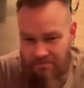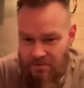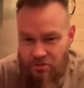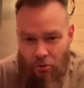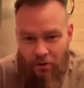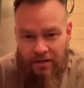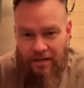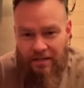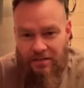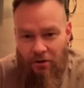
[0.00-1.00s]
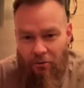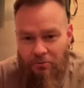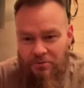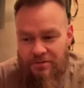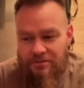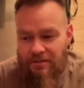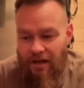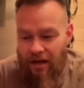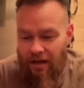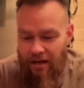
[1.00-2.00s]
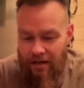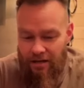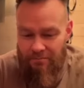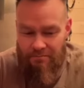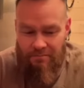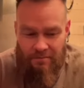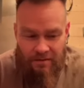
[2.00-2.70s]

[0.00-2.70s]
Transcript: joining his course, and